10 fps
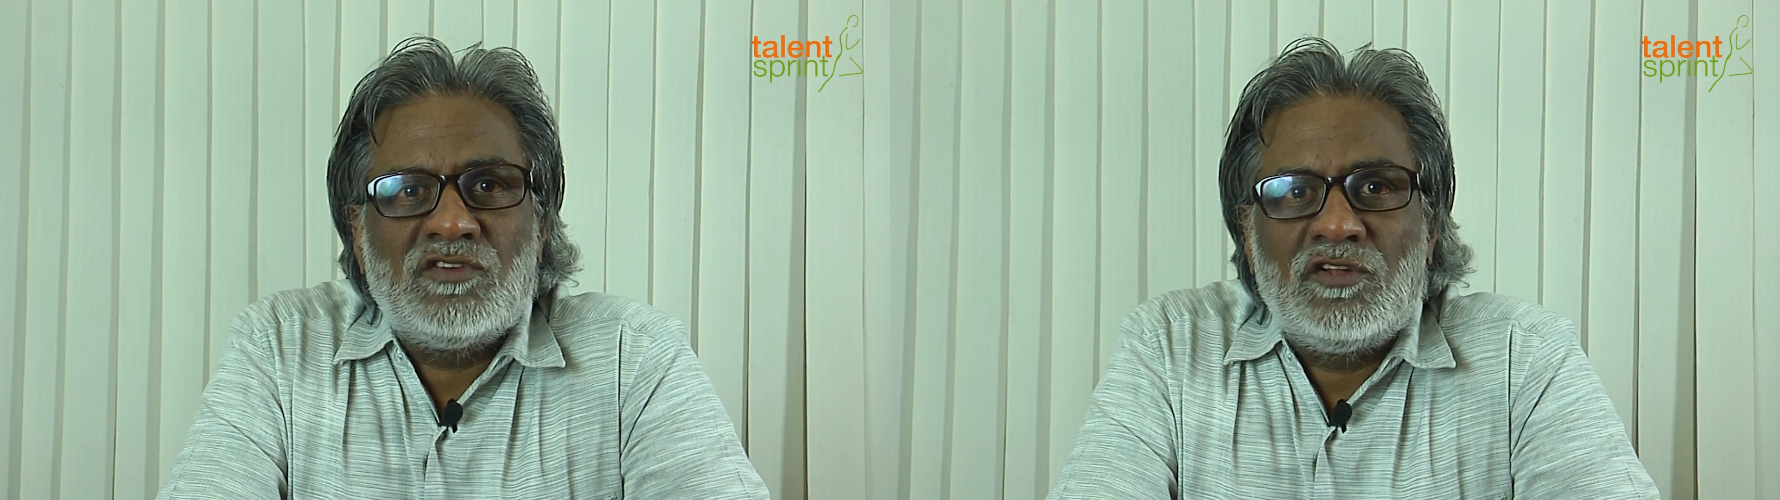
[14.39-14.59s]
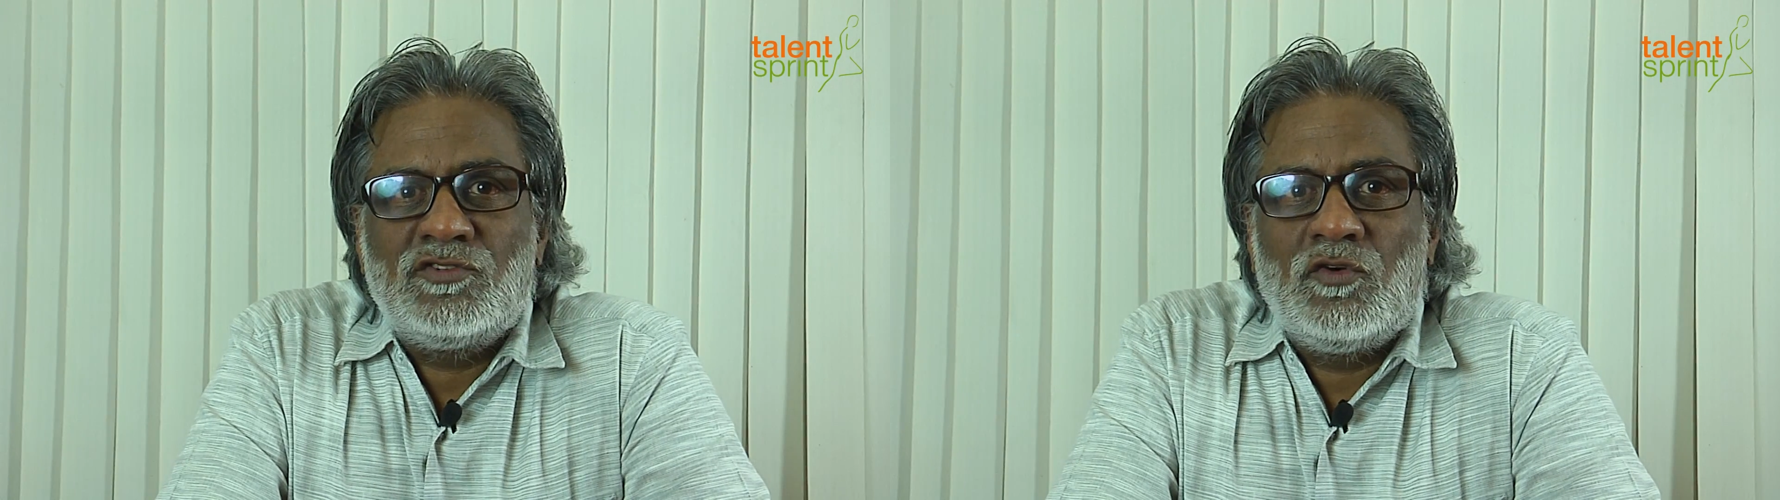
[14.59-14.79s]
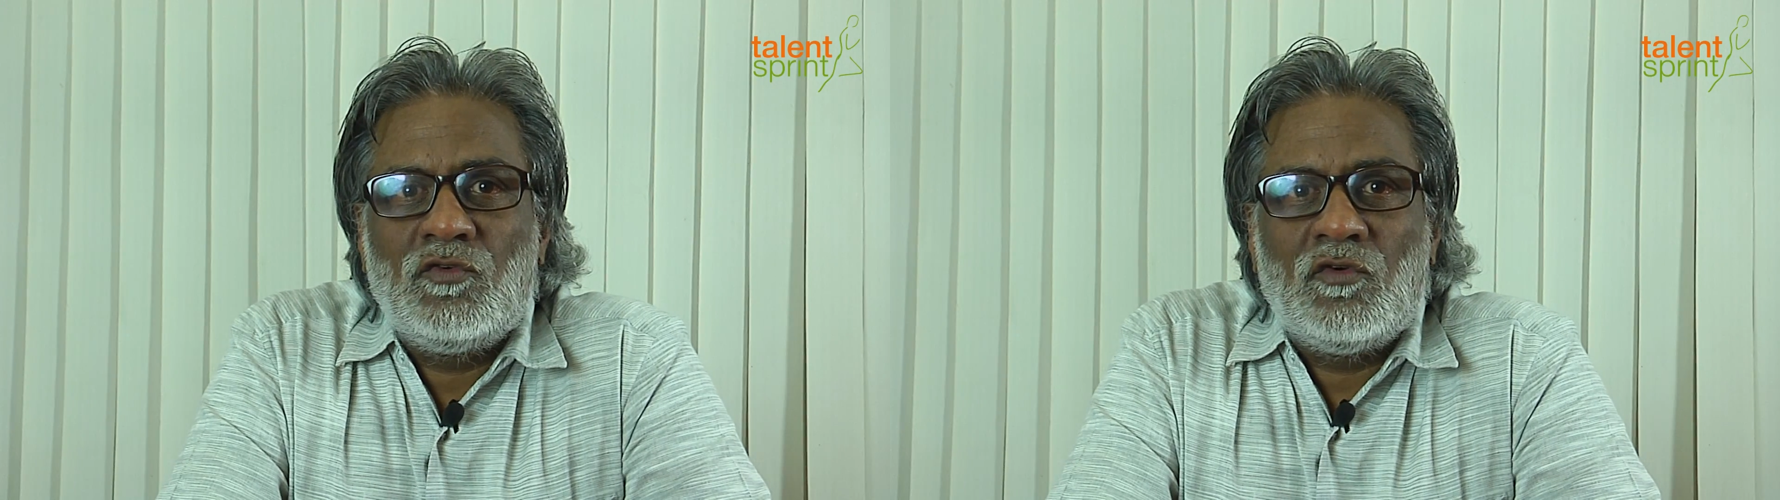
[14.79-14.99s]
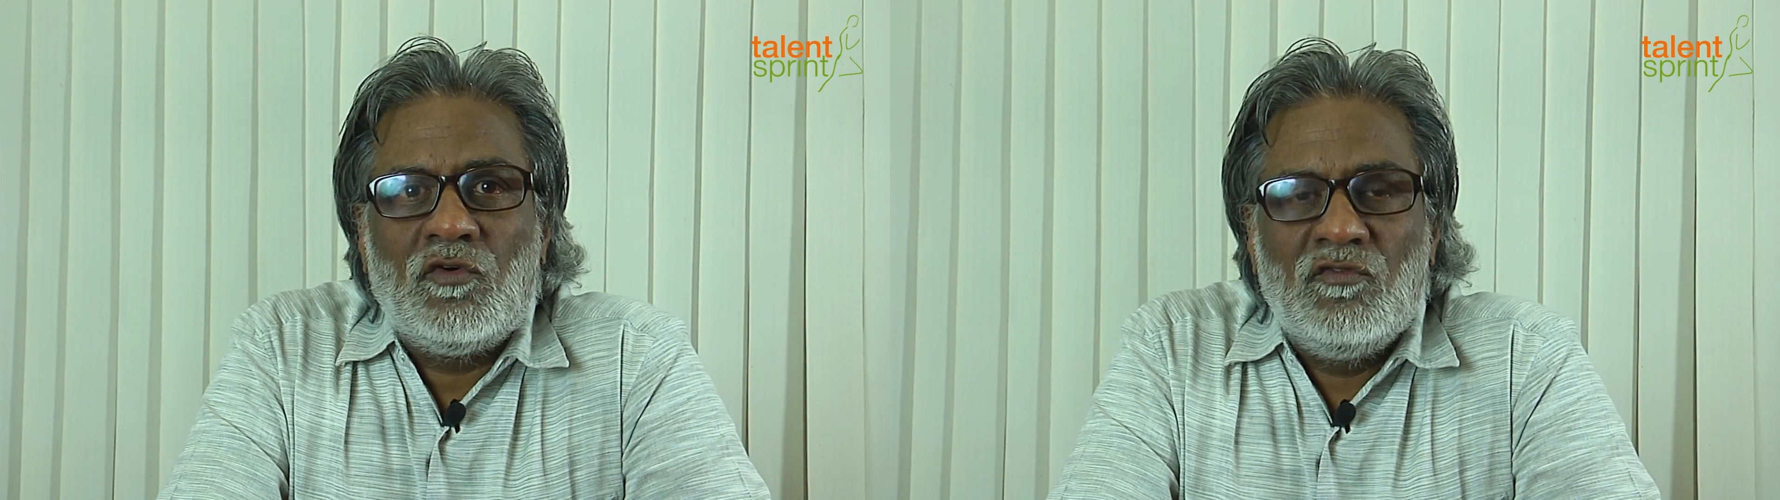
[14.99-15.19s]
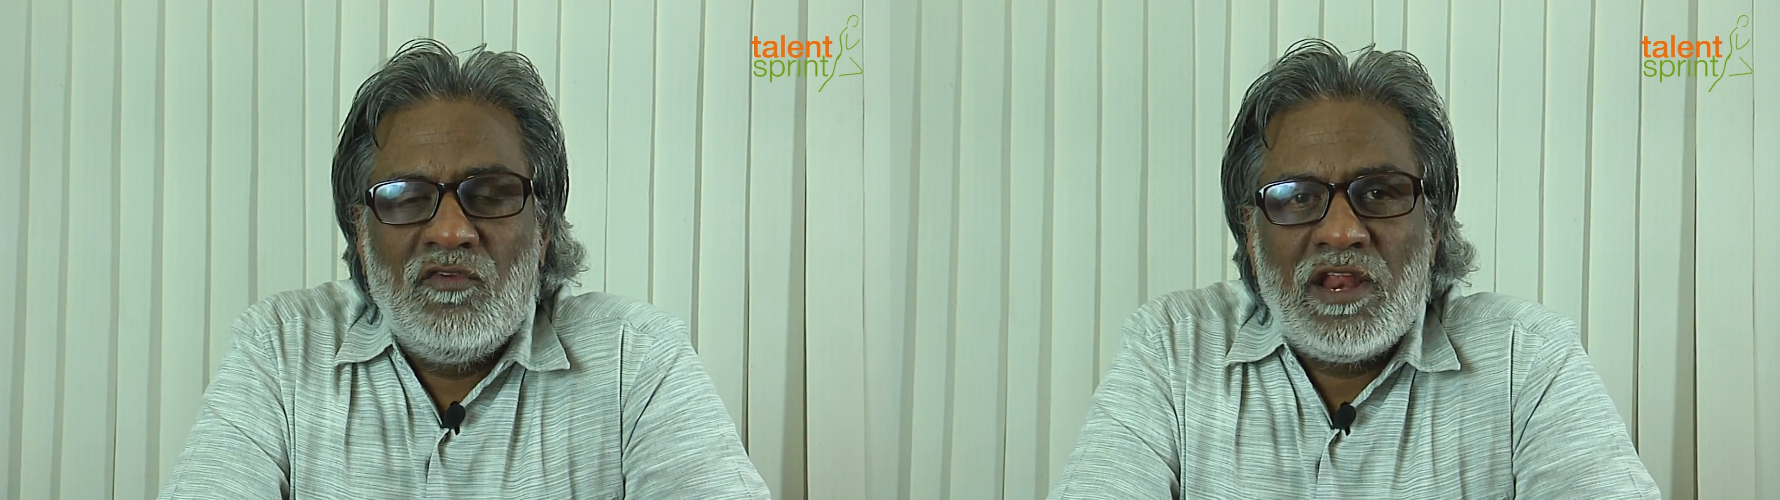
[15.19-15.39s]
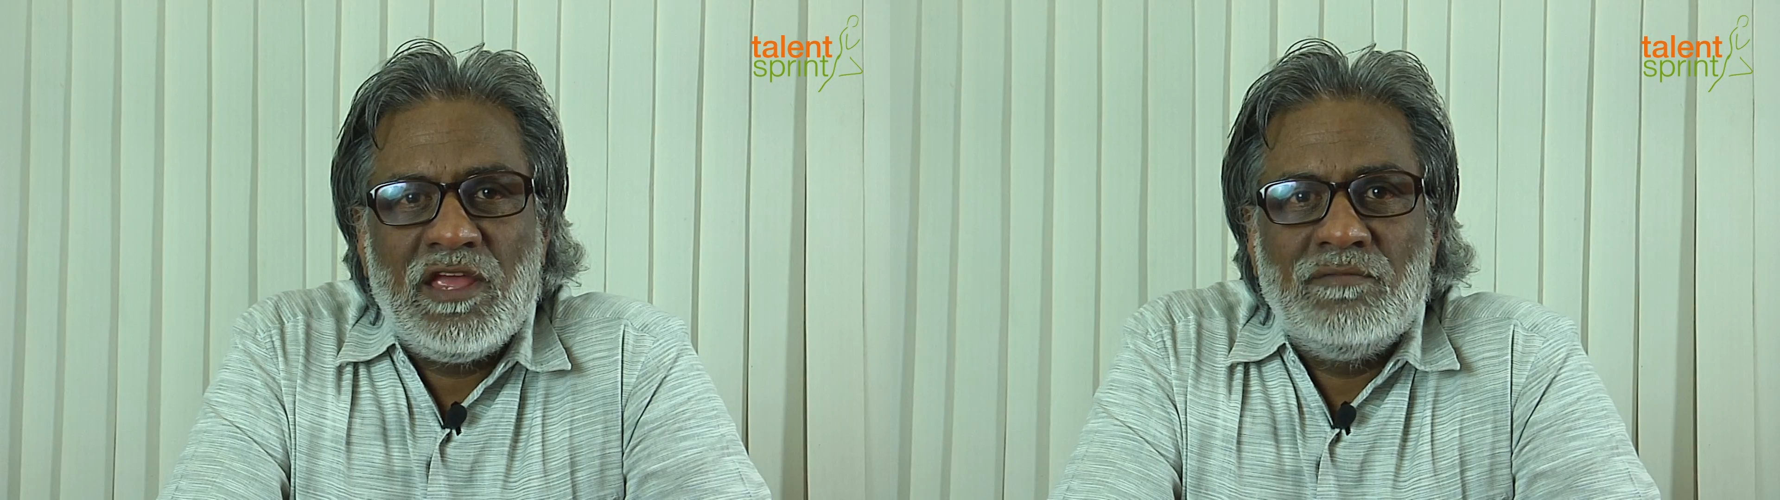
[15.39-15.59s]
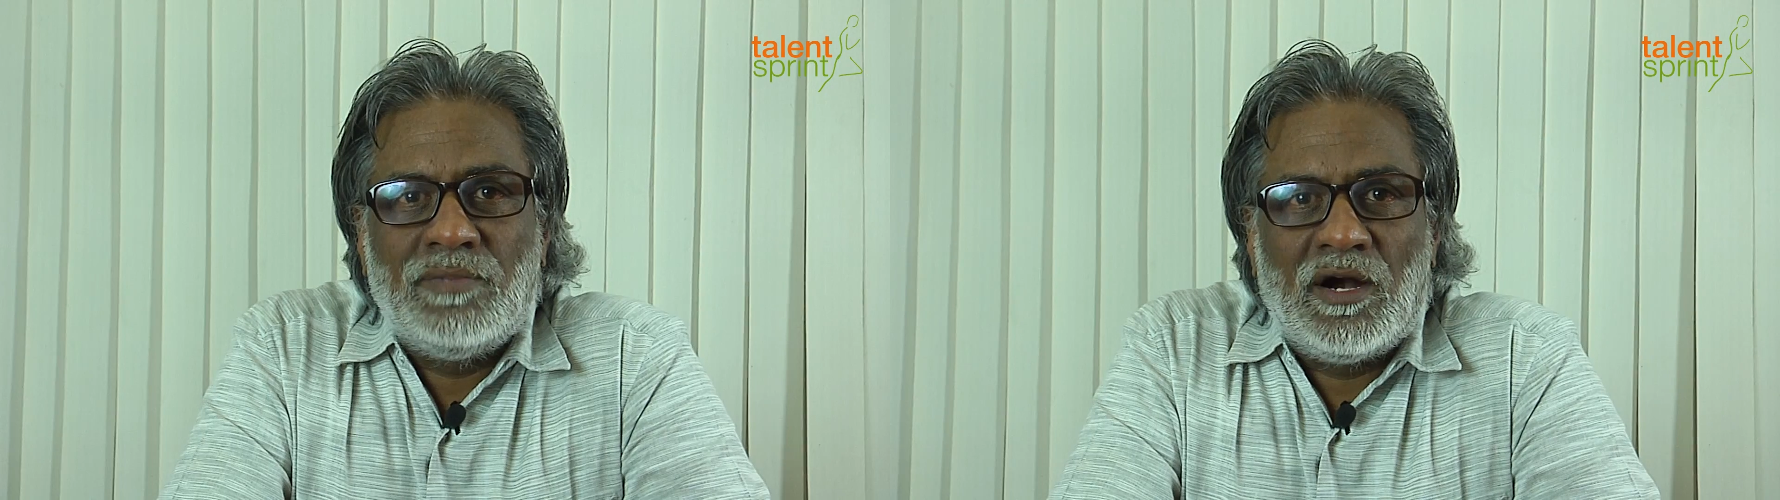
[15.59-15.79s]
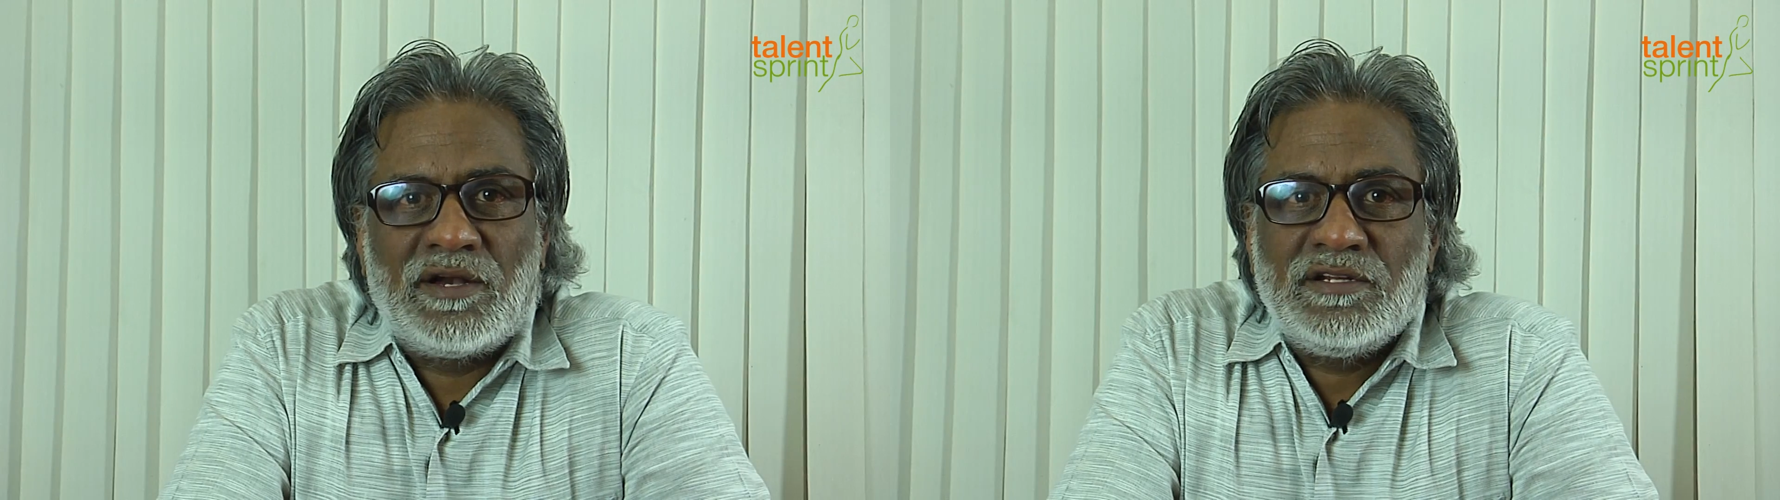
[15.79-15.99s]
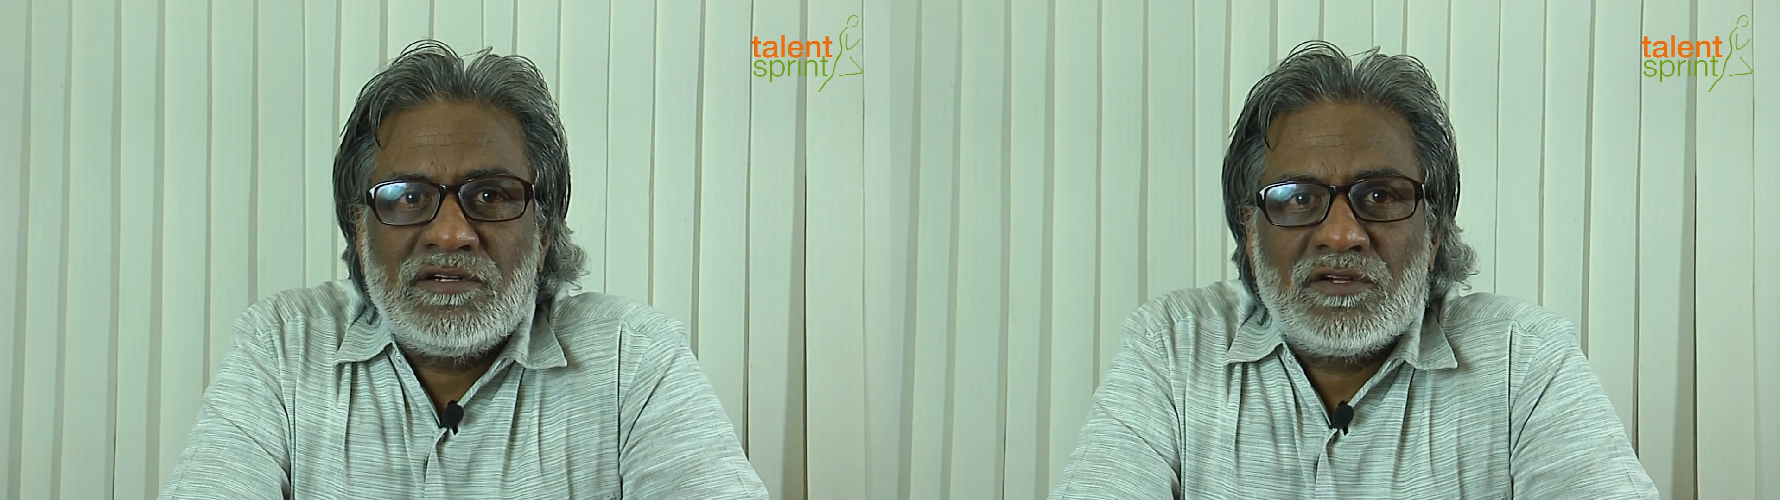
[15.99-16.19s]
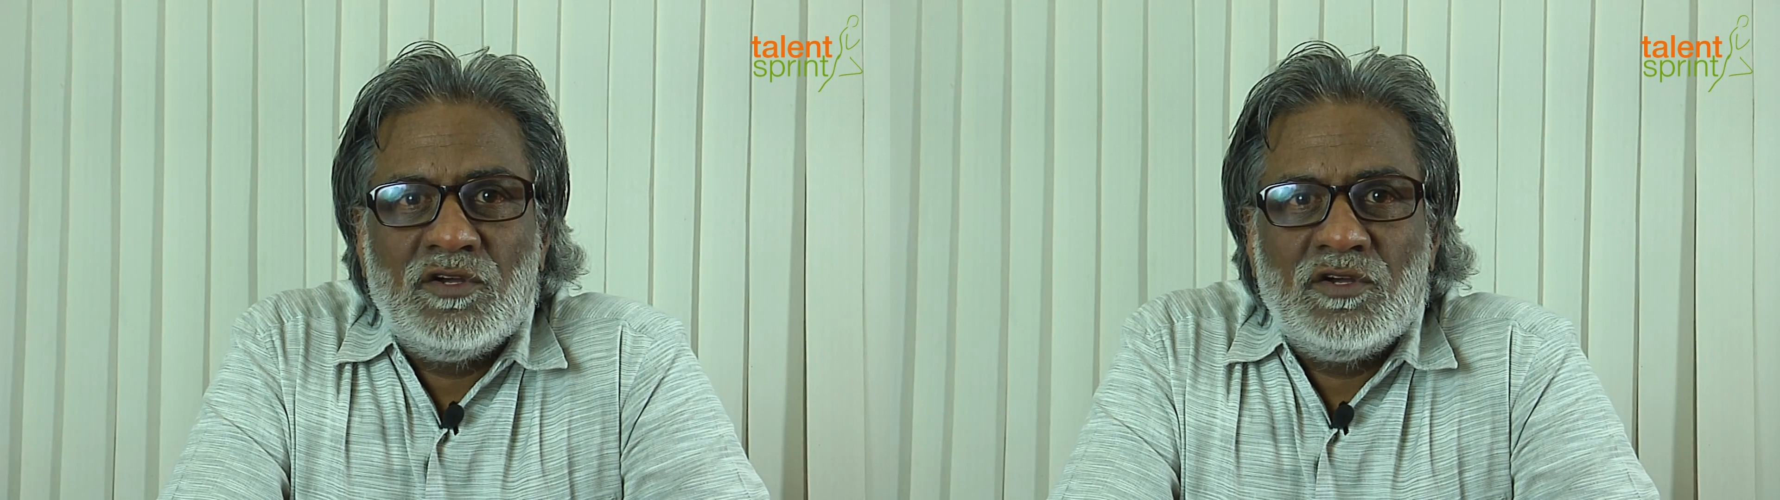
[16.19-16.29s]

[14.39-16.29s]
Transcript: also very important.